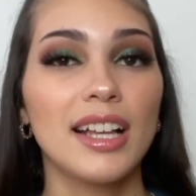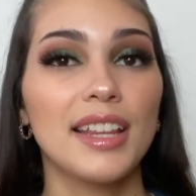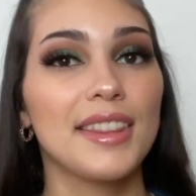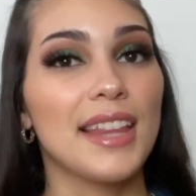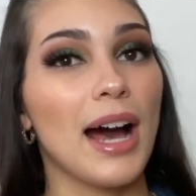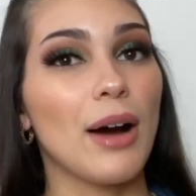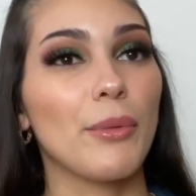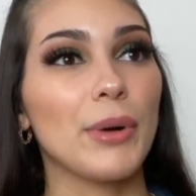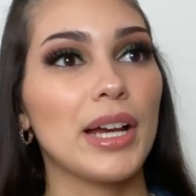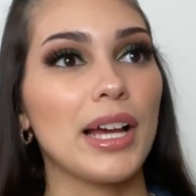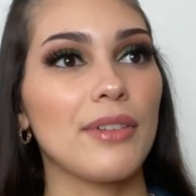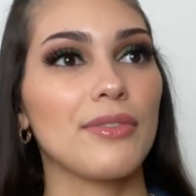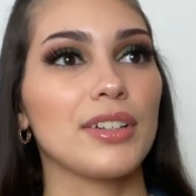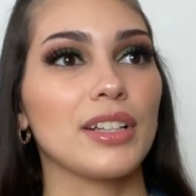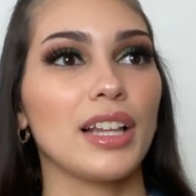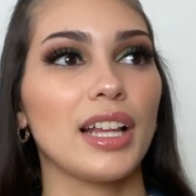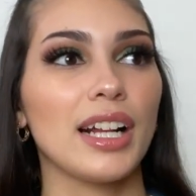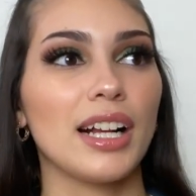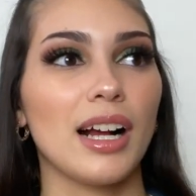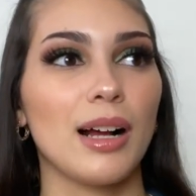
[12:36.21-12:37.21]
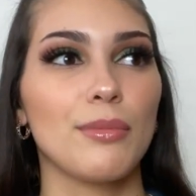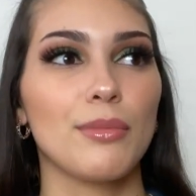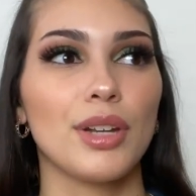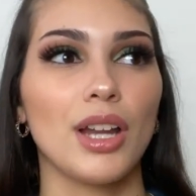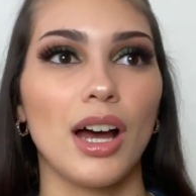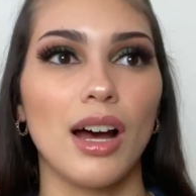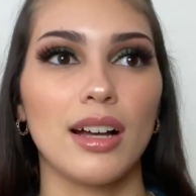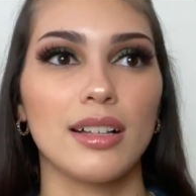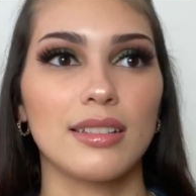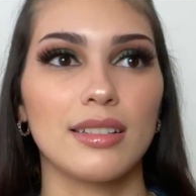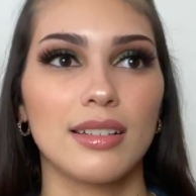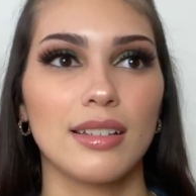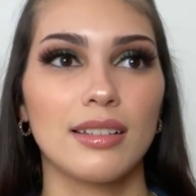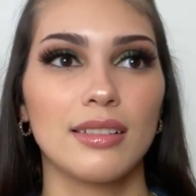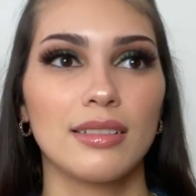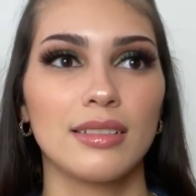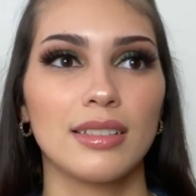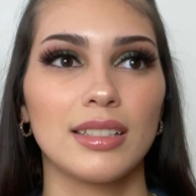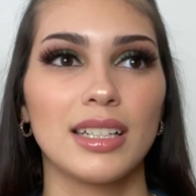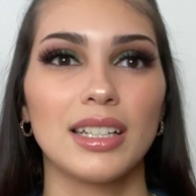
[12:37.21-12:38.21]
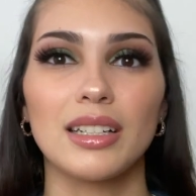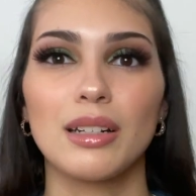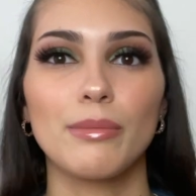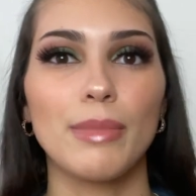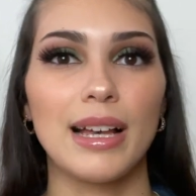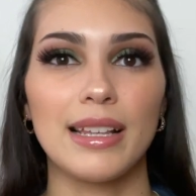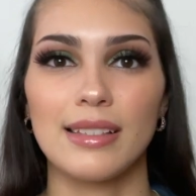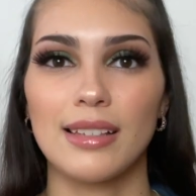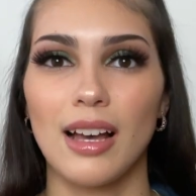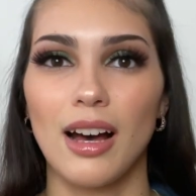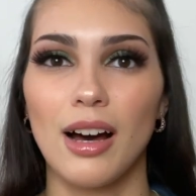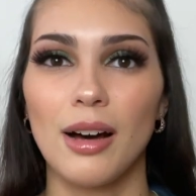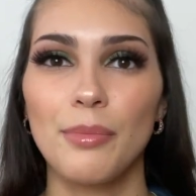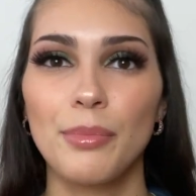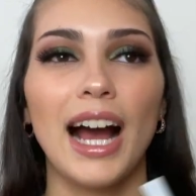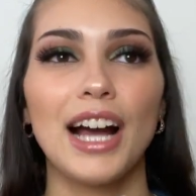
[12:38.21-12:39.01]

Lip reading: That way I feel like I'm not gonna mess up.